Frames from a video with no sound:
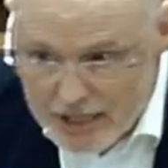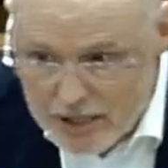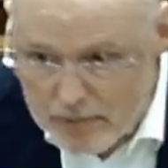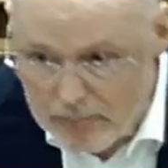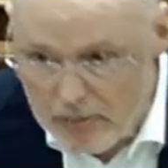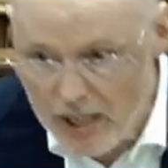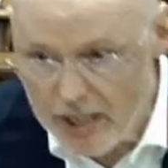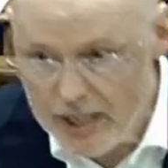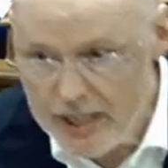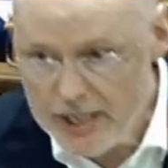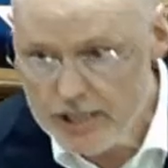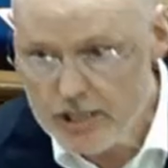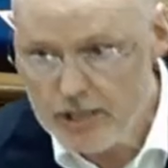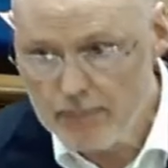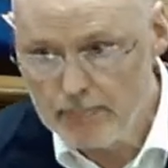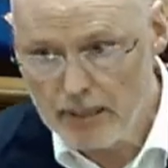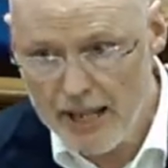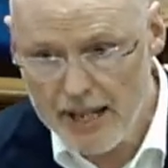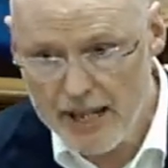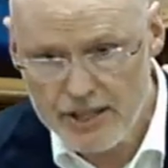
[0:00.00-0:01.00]
marriage and
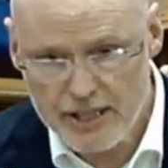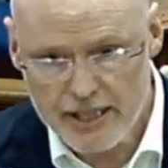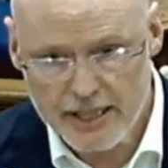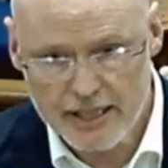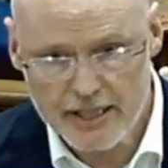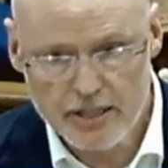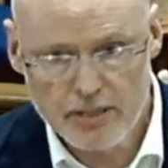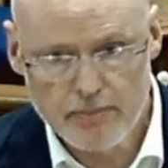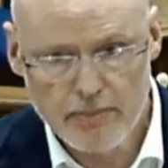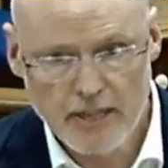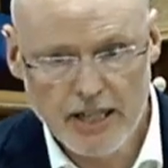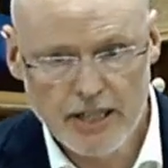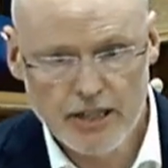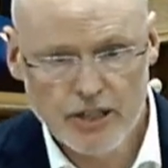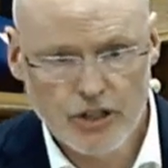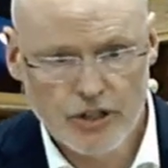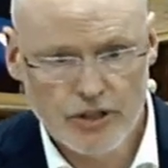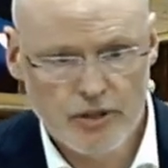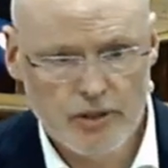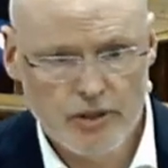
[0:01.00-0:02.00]
blessings being
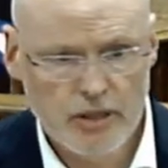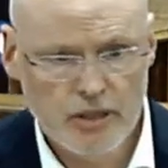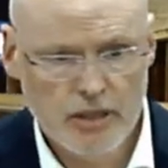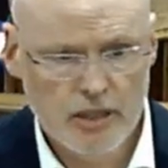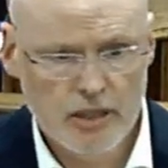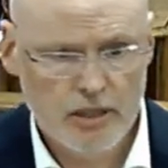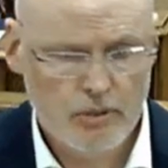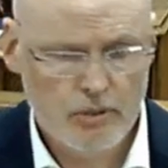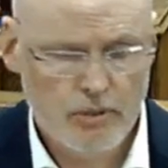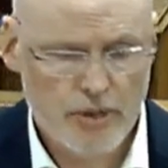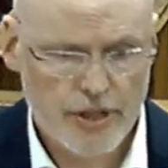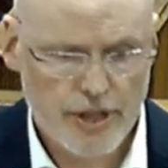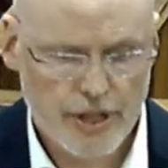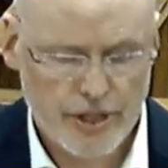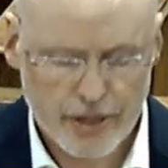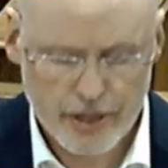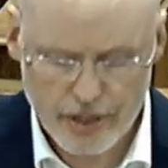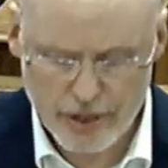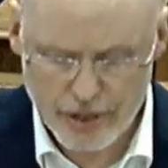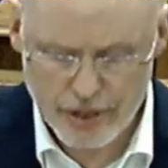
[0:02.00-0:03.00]
done within
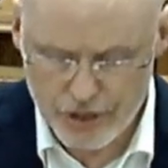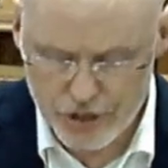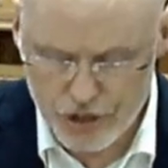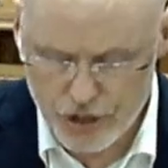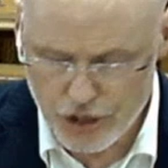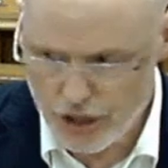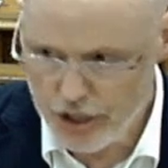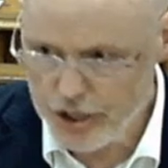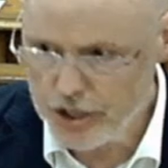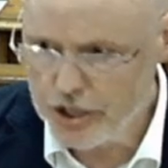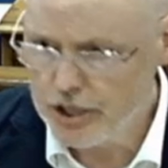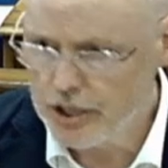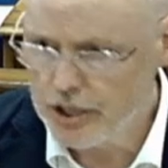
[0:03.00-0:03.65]
the church.